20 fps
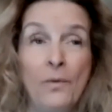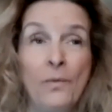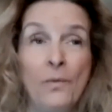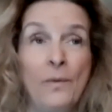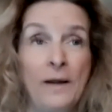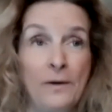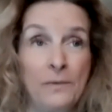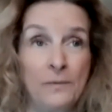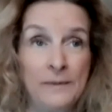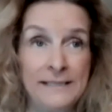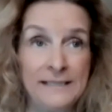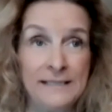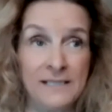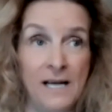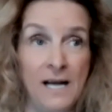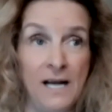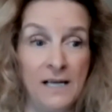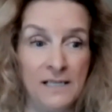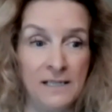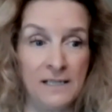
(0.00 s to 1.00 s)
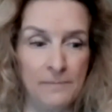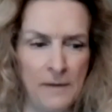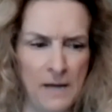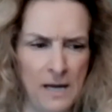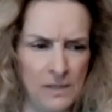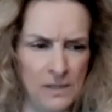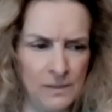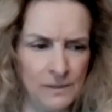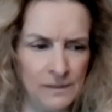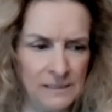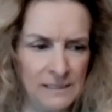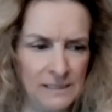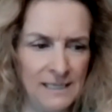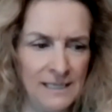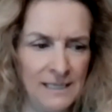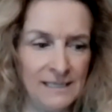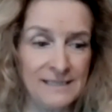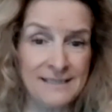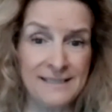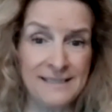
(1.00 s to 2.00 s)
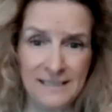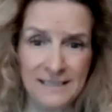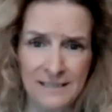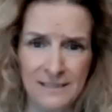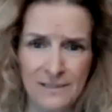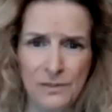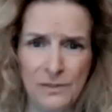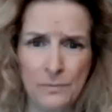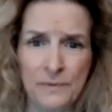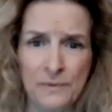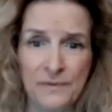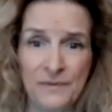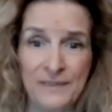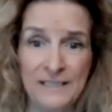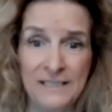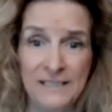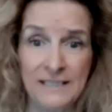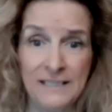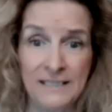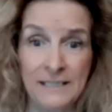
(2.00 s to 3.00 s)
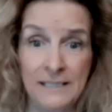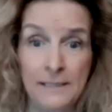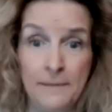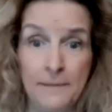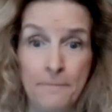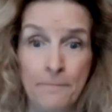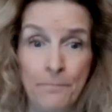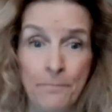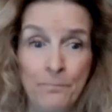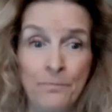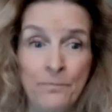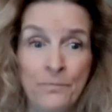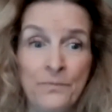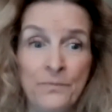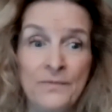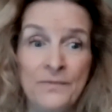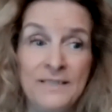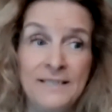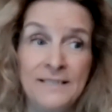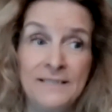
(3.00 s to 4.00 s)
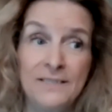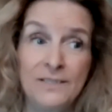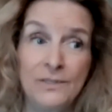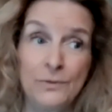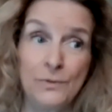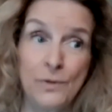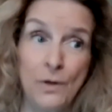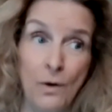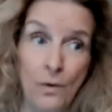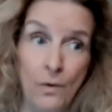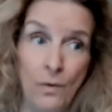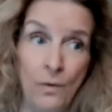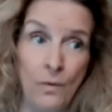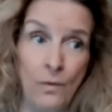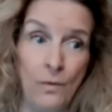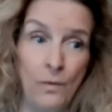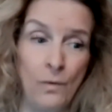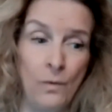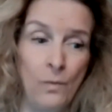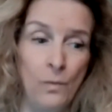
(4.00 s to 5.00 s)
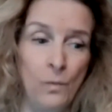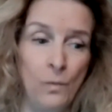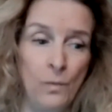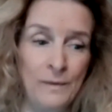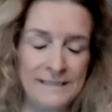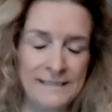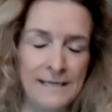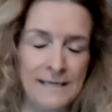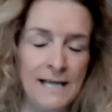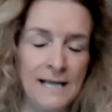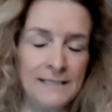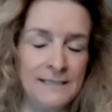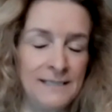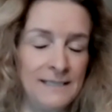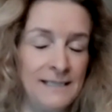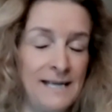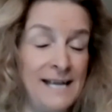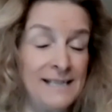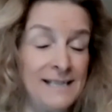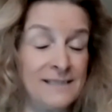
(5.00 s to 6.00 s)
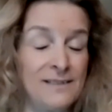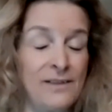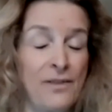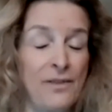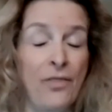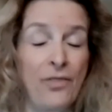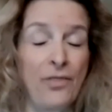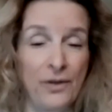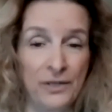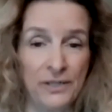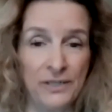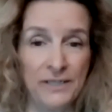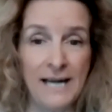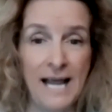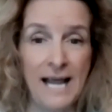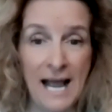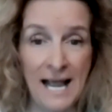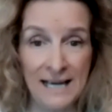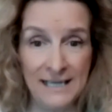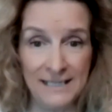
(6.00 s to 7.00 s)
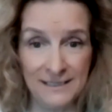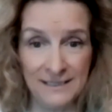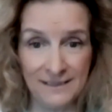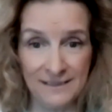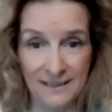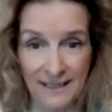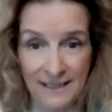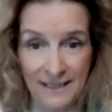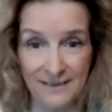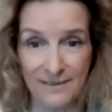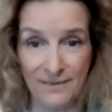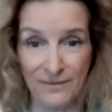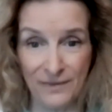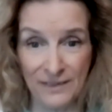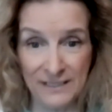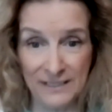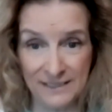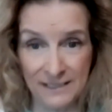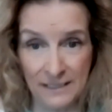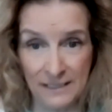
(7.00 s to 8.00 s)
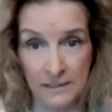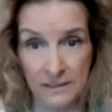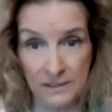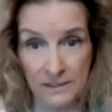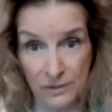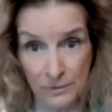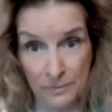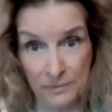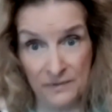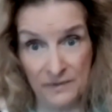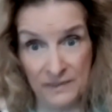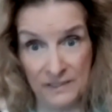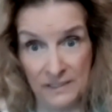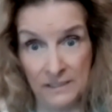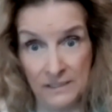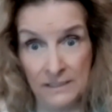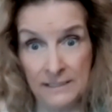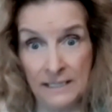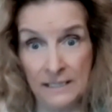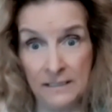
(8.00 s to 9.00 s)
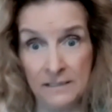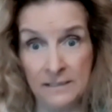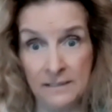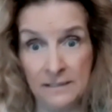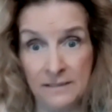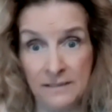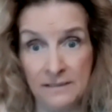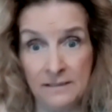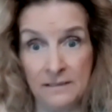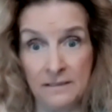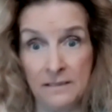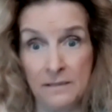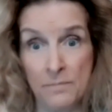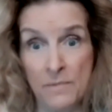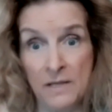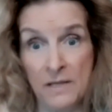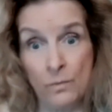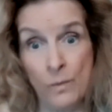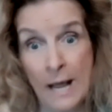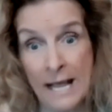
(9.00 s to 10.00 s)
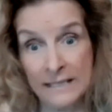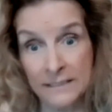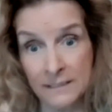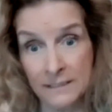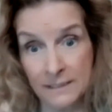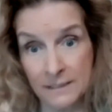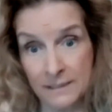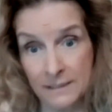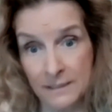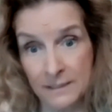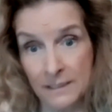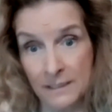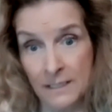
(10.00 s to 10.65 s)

where we talk about extended supervision. Did you know Wisconsin has the 3rd highest length of extended supervision sentences in the Midwest